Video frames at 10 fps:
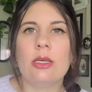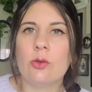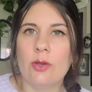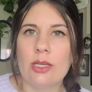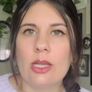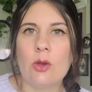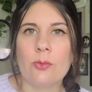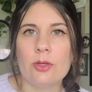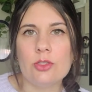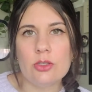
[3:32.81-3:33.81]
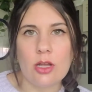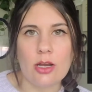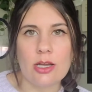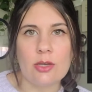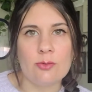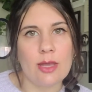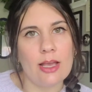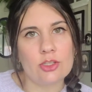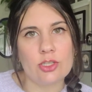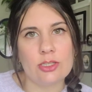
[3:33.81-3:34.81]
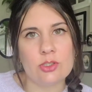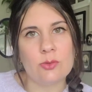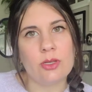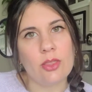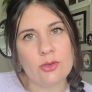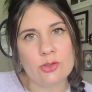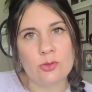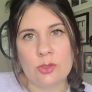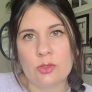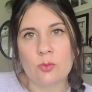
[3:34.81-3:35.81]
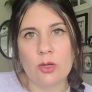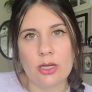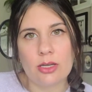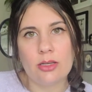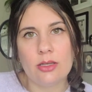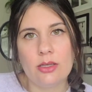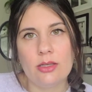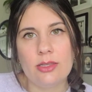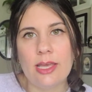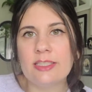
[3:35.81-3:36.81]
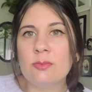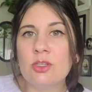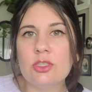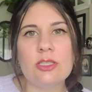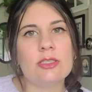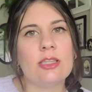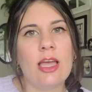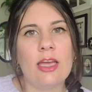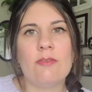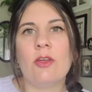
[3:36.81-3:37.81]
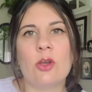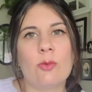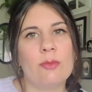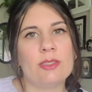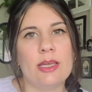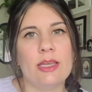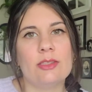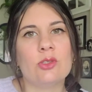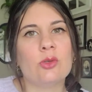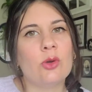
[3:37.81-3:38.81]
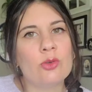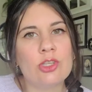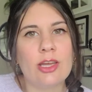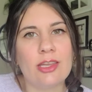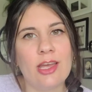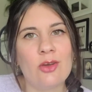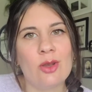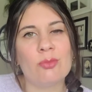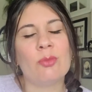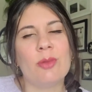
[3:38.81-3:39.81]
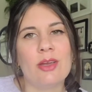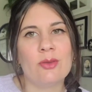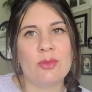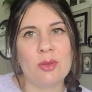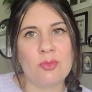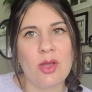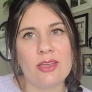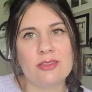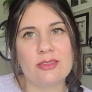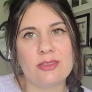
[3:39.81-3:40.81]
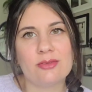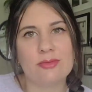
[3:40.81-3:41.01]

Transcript: creating original art in reaction to another student's work. The exhibition is live on our website, so go check it out and prepare to be impressed.